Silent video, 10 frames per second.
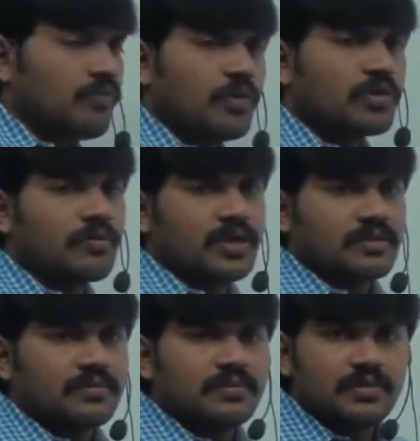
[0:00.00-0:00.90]
Fourth
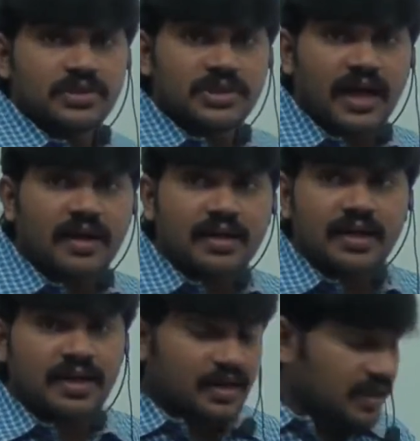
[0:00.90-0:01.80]
one,
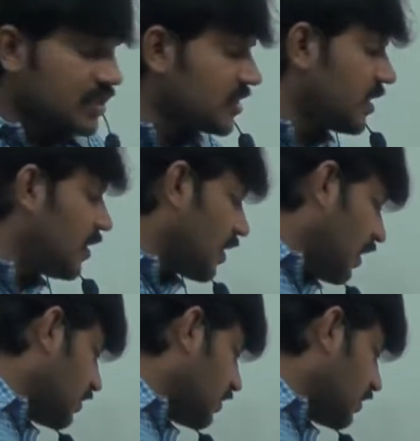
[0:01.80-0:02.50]
static nested